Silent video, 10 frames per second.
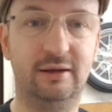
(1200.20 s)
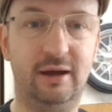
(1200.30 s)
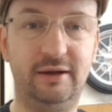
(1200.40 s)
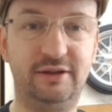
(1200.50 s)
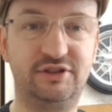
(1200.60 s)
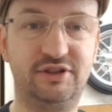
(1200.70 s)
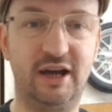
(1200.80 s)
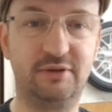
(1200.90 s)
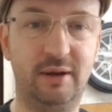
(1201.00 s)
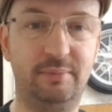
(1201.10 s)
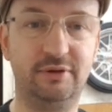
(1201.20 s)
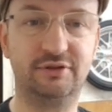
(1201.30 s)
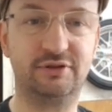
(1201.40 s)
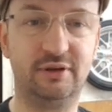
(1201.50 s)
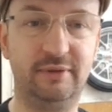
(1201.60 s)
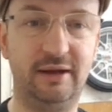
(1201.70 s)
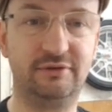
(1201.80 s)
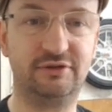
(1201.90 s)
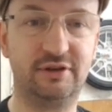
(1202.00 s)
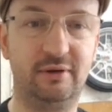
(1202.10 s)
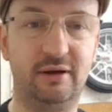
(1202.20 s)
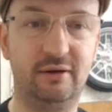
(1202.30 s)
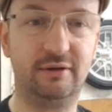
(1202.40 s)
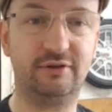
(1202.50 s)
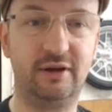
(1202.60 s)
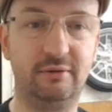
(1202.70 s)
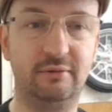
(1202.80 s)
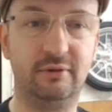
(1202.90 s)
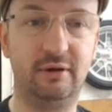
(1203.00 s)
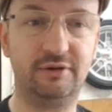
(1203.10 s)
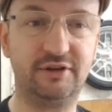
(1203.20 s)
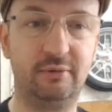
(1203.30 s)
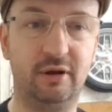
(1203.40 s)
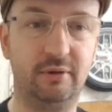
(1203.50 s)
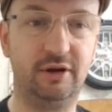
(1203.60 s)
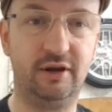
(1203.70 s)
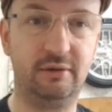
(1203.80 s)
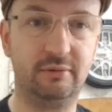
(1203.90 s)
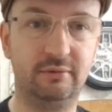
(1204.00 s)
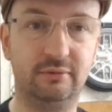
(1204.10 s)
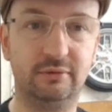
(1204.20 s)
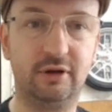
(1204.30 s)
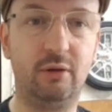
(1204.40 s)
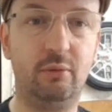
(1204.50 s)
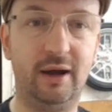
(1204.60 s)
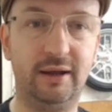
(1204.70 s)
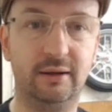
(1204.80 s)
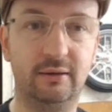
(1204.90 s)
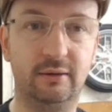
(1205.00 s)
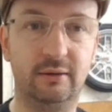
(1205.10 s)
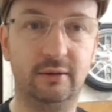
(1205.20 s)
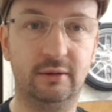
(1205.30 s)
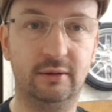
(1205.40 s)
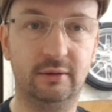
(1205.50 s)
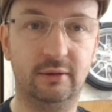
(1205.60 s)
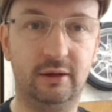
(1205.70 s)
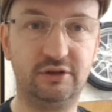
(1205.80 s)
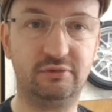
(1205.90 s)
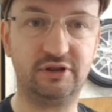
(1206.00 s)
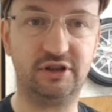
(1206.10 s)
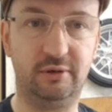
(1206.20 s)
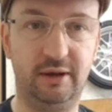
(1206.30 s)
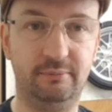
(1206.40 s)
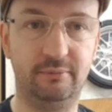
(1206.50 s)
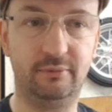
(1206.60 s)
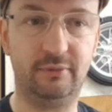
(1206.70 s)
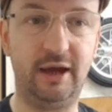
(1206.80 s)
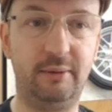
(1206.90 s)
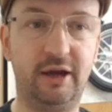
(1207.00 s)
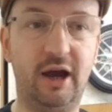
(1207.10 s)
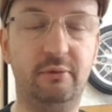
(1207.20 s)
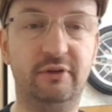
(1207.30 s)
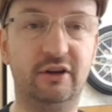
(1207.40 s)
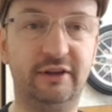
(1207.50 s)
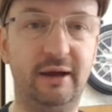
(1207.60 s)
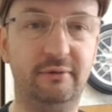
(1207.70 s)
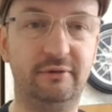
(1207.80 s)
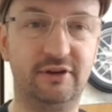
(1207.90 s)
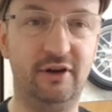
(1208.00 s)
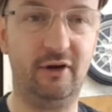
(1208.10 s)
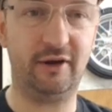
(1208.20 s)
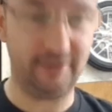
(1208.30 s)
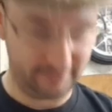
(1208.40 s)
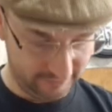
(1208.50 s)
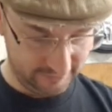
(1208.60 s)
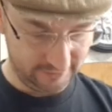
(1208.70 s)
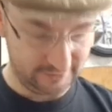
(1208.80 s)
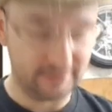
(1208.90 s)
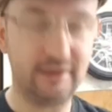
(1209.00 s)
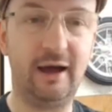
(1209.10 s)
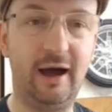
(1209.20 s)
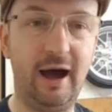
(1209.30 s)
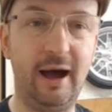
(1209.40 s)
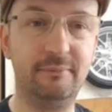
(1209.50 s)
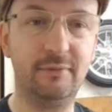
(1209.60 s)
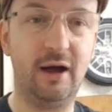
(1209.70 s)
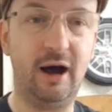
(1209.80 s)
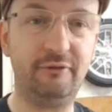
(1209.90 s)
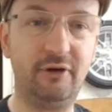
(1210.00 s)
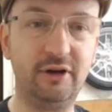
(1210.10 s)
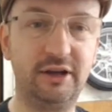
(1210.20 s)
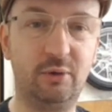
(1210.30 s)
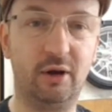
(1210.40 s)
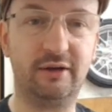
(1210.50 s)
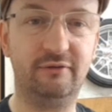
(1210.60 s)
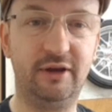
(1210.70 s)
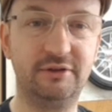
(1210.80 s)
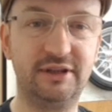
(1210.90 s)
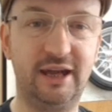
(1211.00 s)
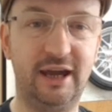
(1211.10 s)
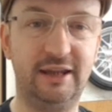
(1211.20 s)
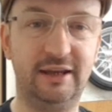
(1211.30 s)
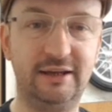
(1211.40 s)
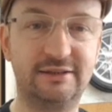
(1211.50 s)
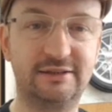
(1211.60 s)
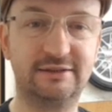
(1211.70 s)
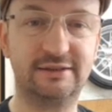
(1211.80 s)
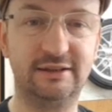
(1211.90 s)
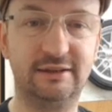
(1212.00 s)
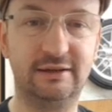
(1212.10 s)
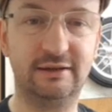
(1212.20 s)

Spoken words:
I need to change weapons because I'm down to 2, aren't I? So I'll tell you what I'm going to do. Go away. Let's rescue him. There we go. We've got down to 9. I find it quite confusing getting these to...